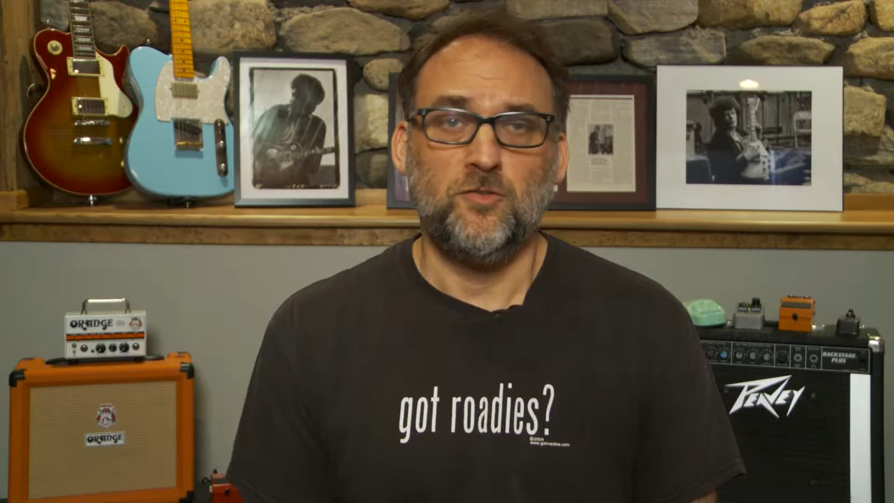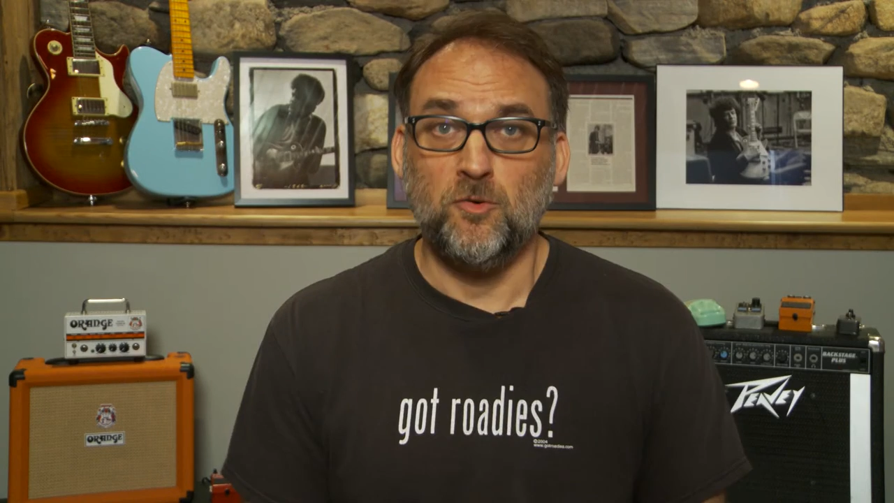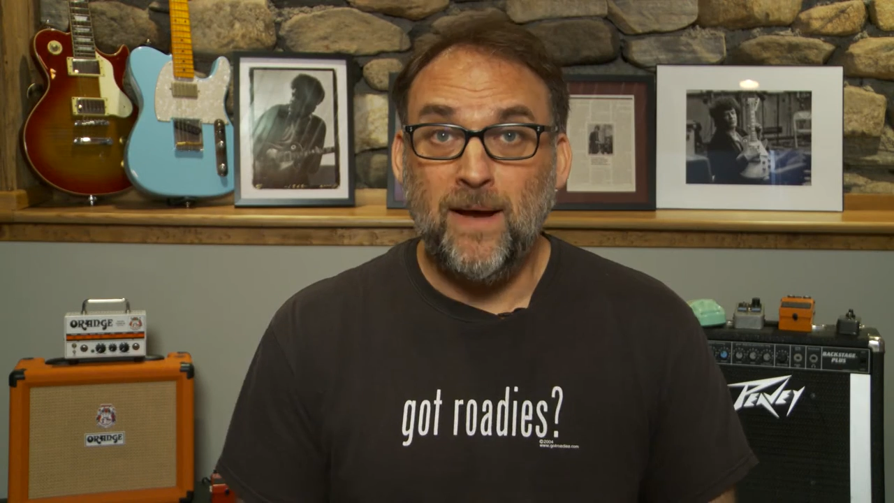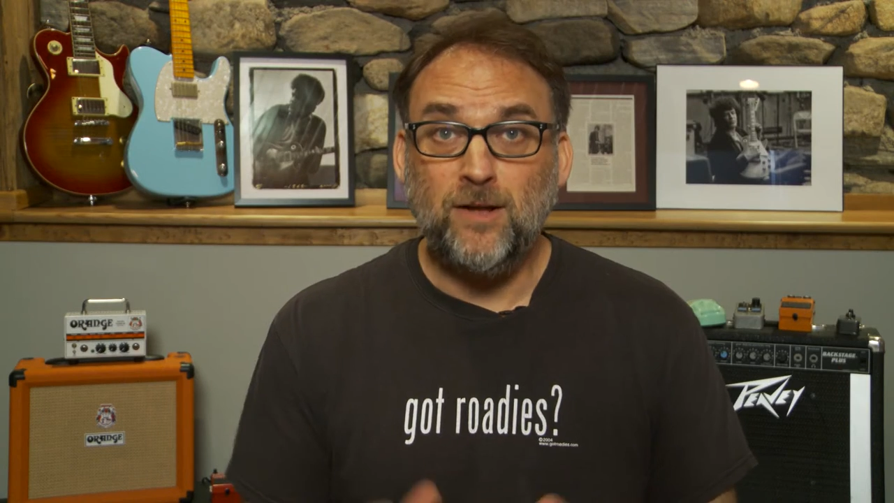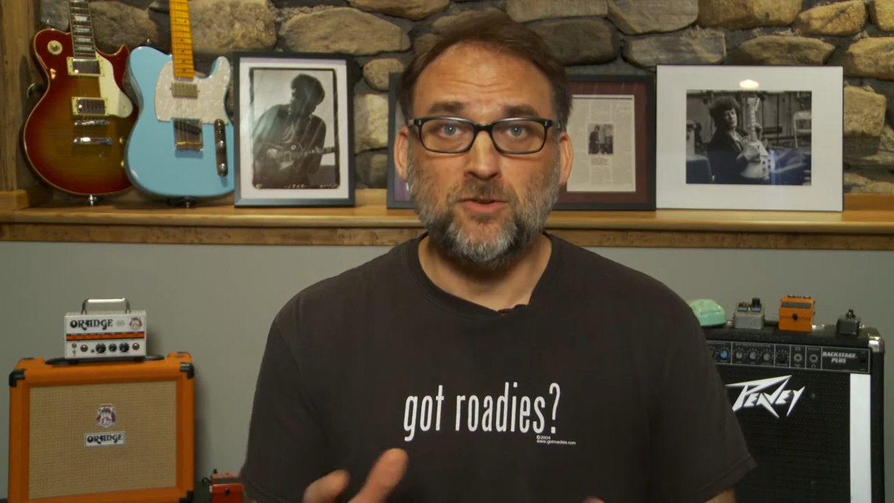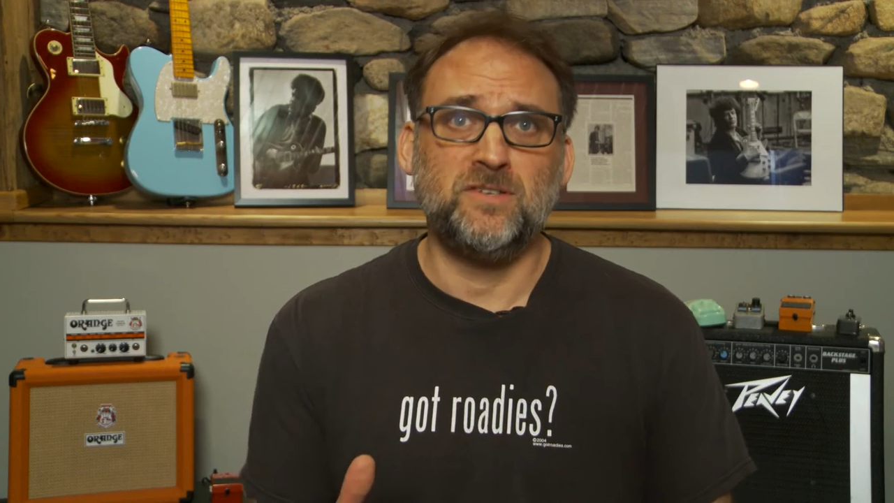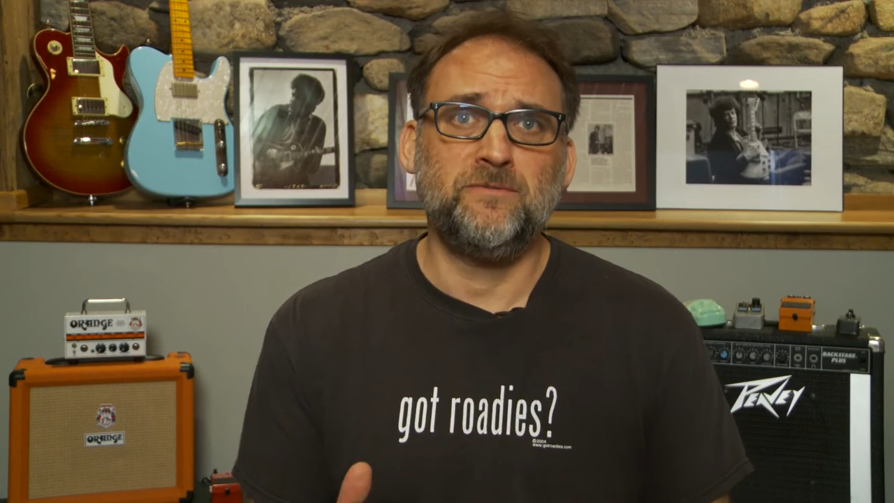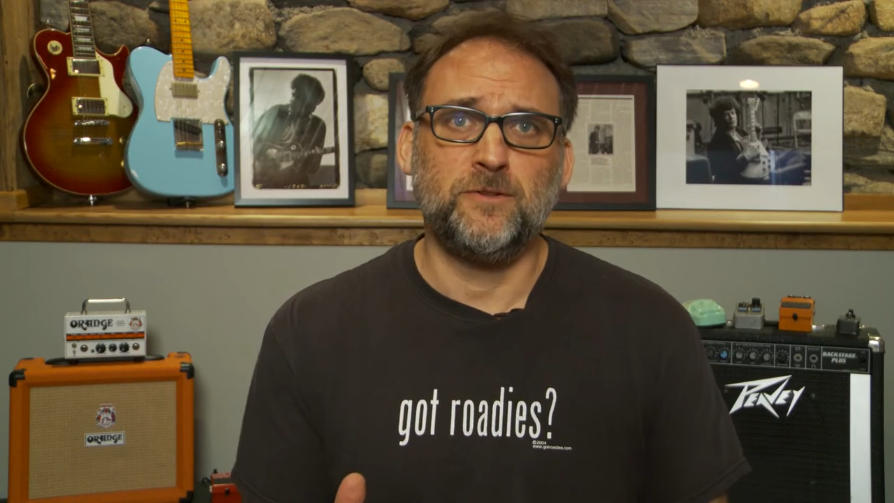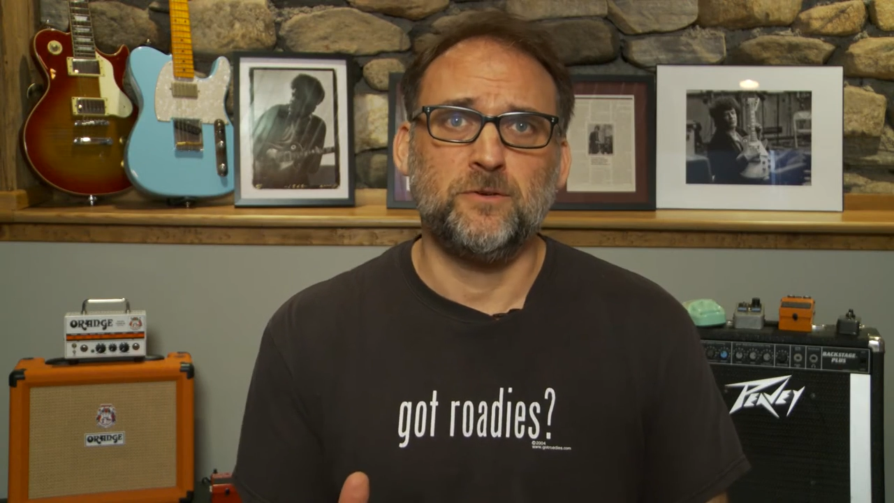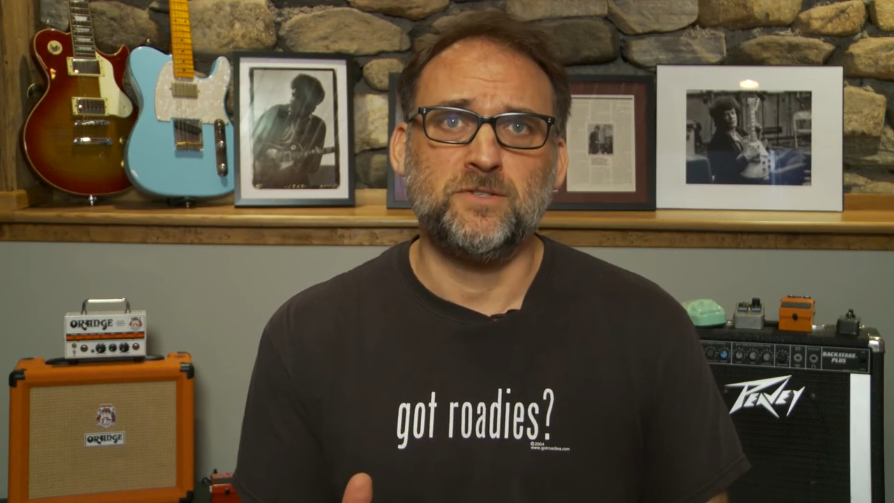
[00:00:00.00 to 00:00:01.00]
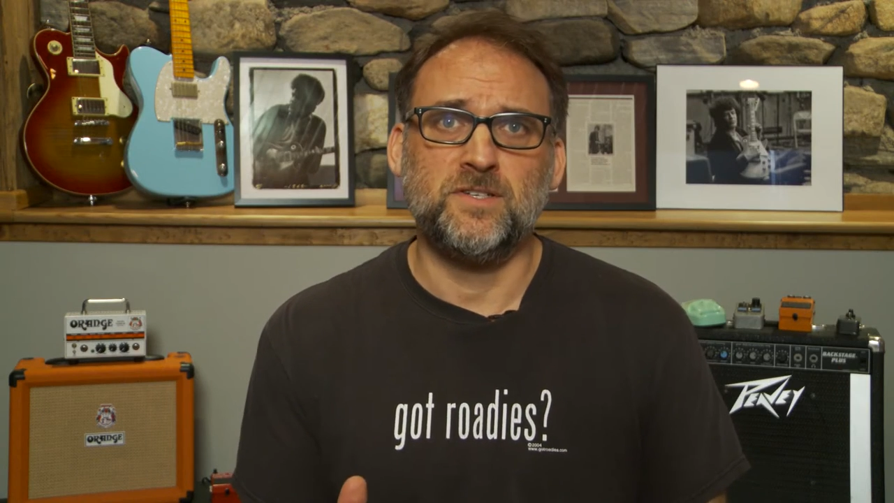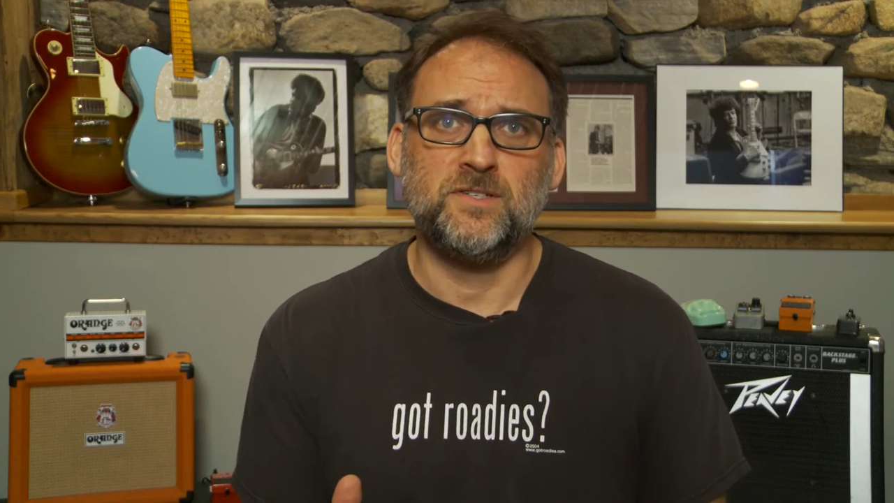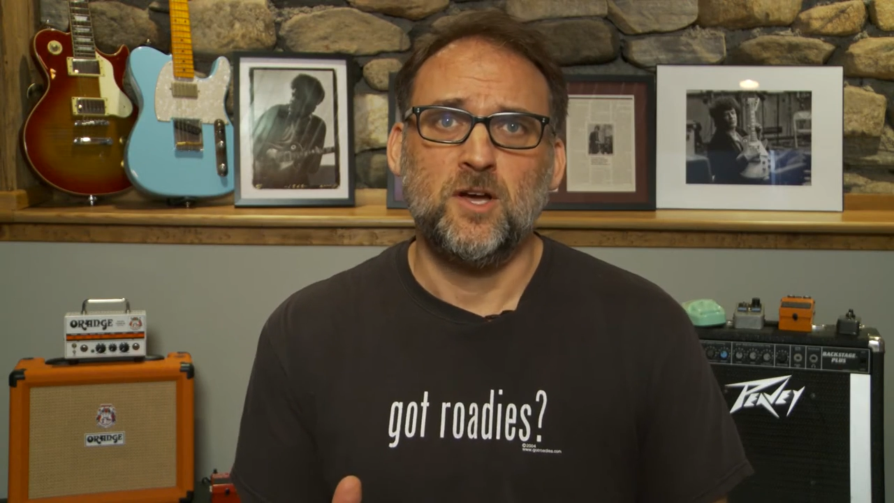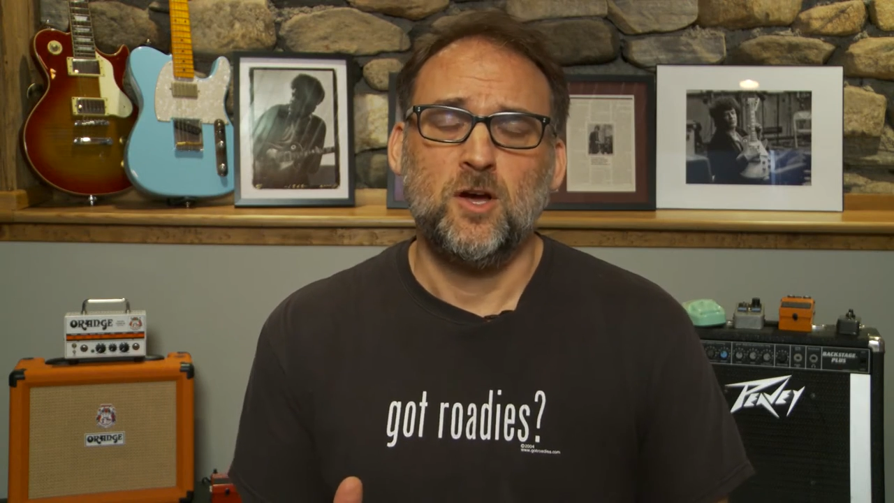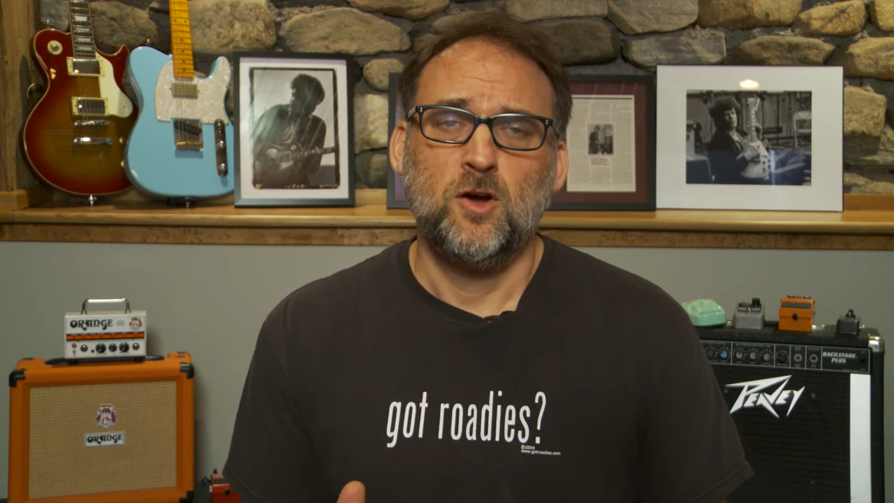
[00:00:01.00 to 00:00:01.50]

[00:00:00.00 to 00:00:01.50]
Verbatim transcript: So Michael's influences